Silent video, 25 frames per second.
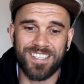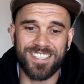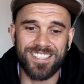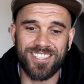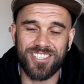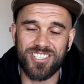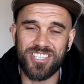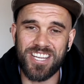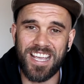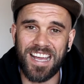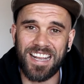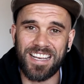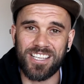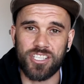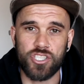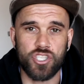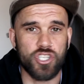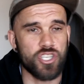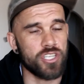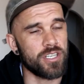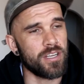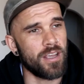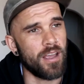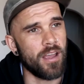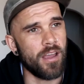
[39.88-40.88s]
This
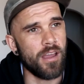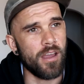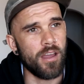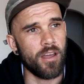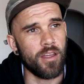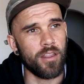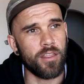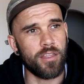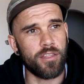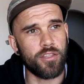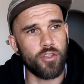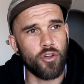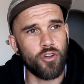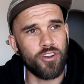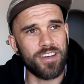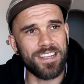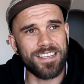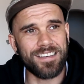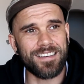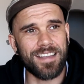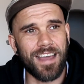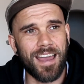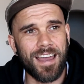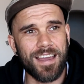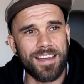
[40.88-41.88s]
challenge,
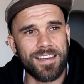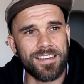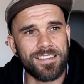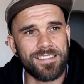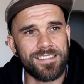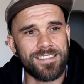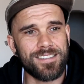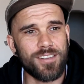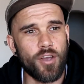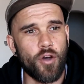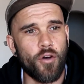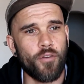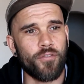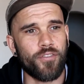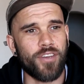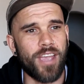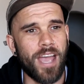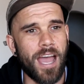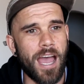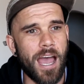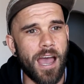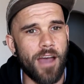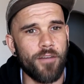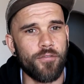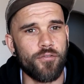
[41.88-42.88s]
30 days of
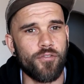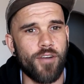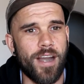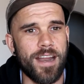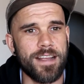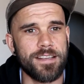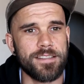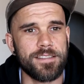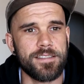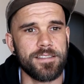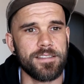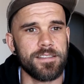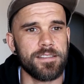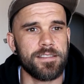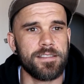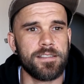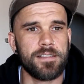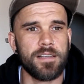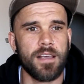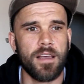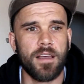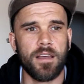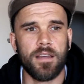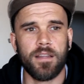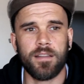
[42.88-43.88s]
calf
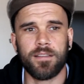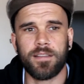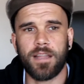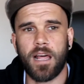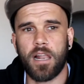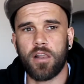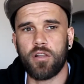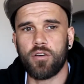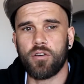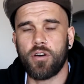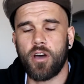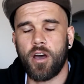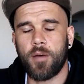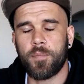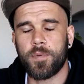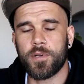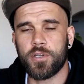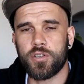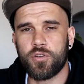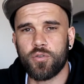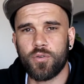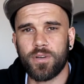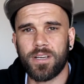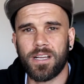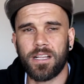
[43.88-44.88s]
raises. Now look, I've
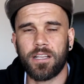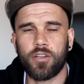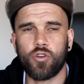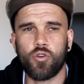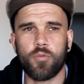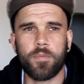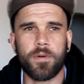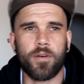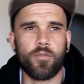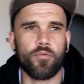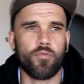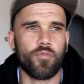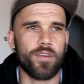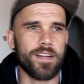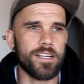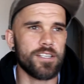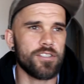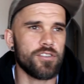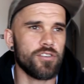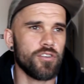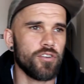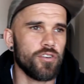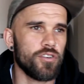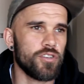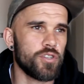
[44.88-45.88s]
been doing a little bit of
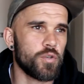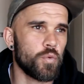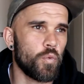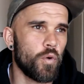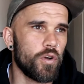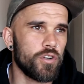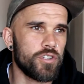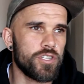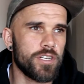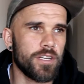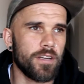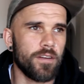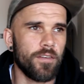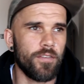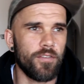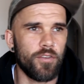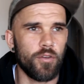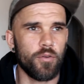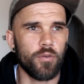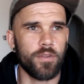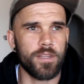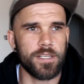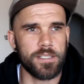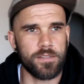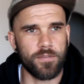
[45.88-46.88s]
research, watching a
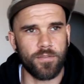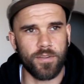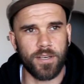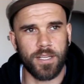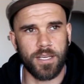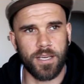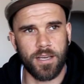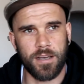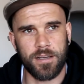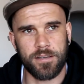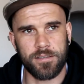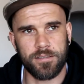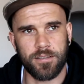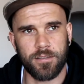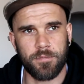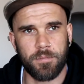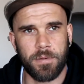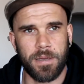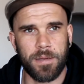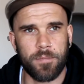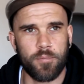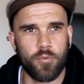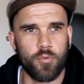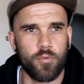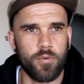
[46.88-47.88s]
few of these videos
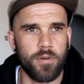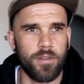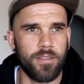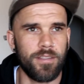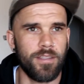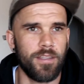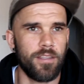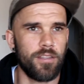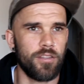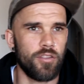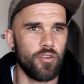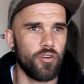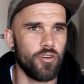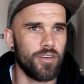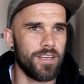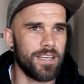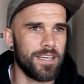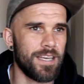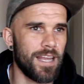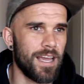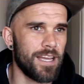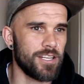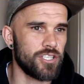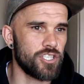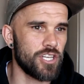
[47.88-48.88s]
of people with their
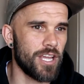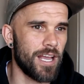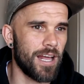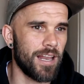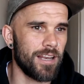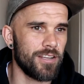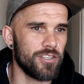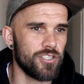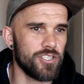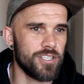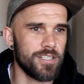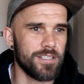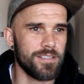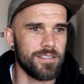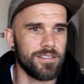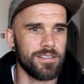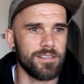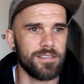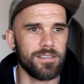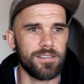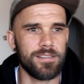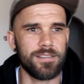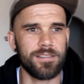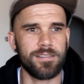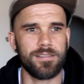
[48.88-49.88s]
30-day
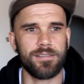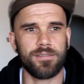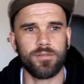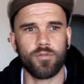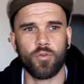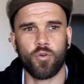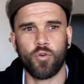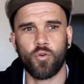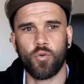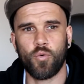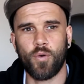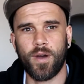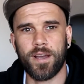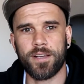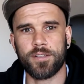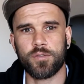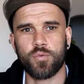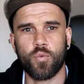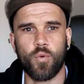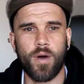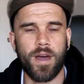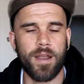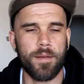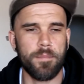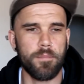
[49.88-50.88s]
challenges, always
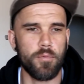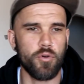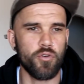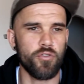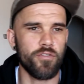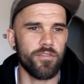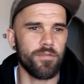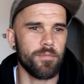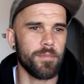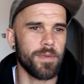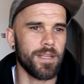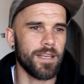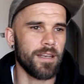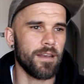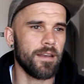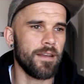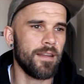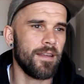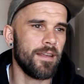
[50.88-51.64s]
one movement.